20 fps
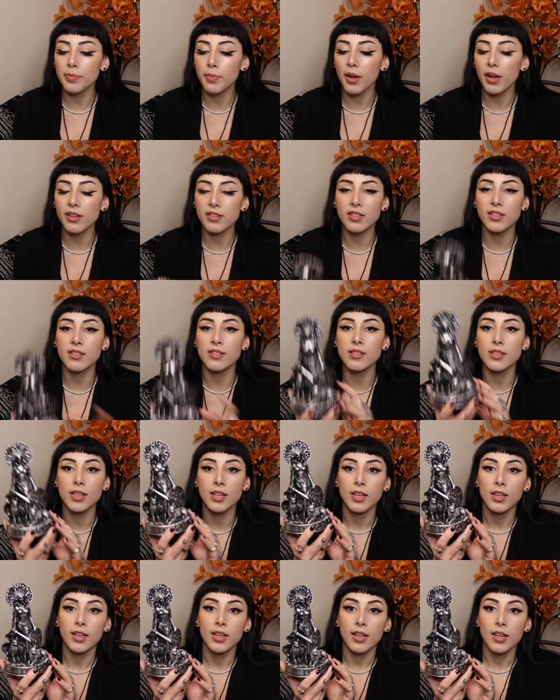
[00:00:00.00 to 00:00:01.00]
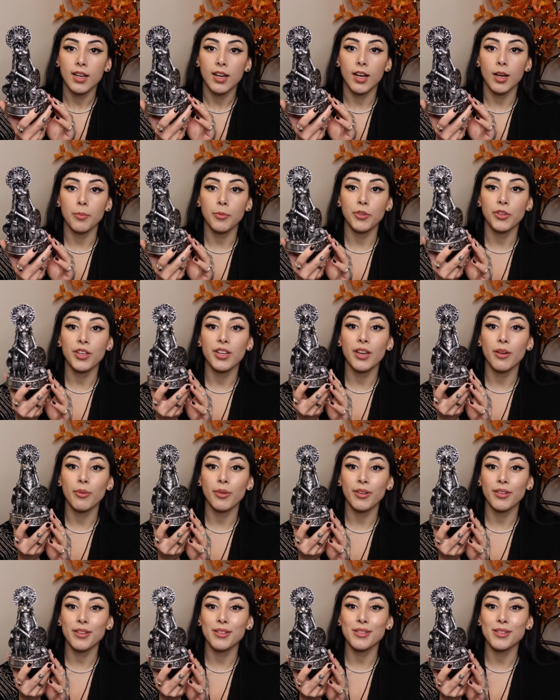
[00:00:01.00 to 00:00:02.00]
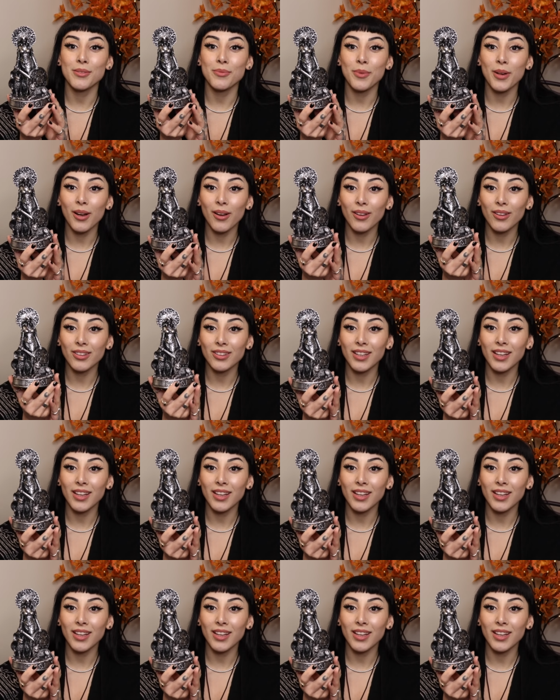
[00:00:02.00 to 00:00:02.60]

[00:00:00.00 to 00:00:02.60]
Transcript: boxes. Um, you can get one of these as well.